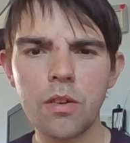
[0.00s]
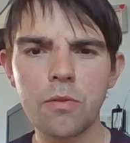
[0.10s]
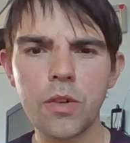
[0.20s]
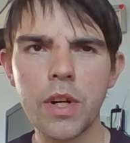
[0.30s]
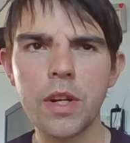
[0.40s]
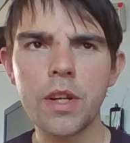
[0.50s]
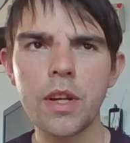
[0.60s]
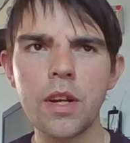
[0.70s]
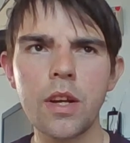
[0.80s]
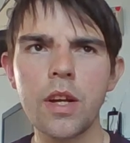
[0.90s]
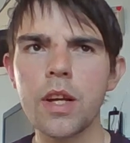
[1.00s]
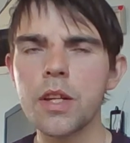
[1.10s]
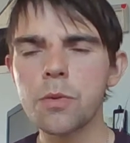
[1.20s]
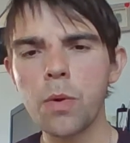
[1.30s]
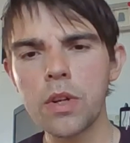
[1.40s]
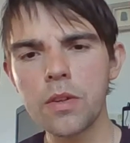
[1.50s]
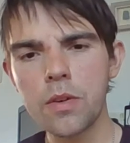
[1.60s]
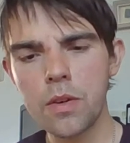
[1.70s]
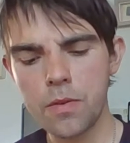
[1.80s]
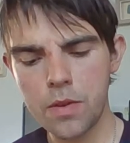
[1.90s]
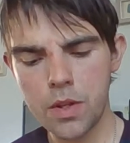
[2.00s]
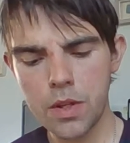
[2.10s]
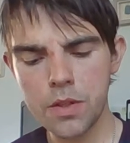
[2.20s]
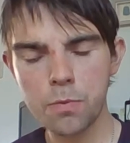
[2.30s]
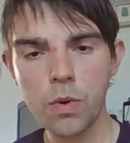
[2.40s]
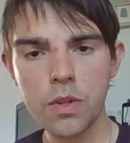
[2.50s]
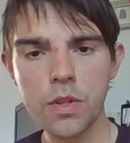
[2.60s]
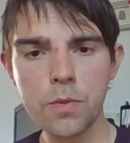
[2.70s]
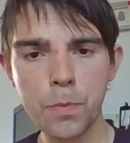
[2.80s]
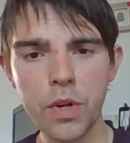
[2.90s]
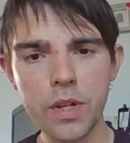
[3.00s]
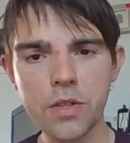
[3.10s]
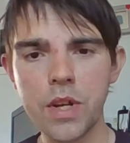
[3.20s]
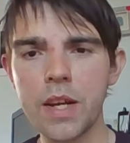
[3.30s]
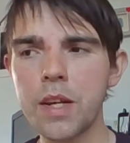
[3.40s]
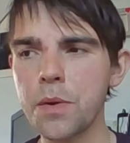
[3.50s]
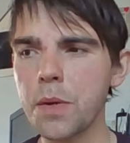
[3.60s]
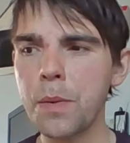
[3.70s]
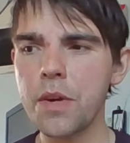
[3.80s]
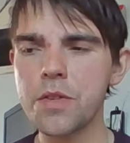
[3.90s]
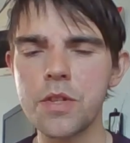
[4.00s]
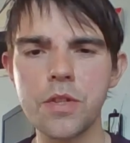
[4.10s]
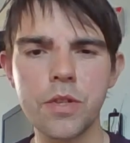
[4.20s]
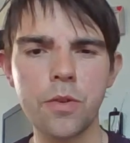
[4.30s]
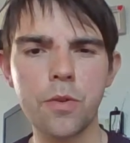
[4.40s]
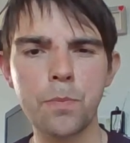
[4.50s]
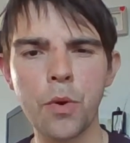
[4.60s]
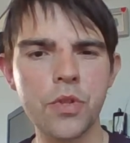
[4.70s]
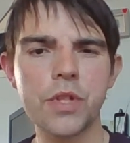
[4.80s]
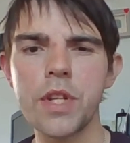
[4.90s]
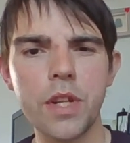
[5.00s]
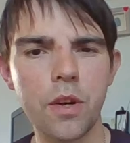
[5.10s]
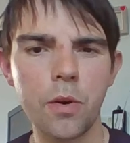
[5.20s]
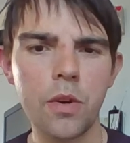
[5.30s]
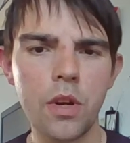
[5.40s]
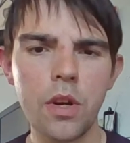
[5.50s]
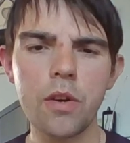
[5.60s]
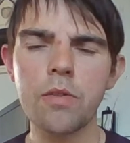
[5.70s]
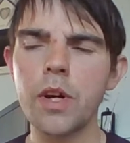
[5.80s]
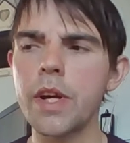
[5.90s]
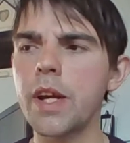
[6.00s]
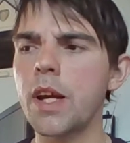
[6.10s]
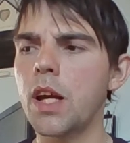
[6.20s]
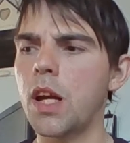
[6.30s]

Right? He's won. Let's put it, say, in comparison to Pochettino. Right?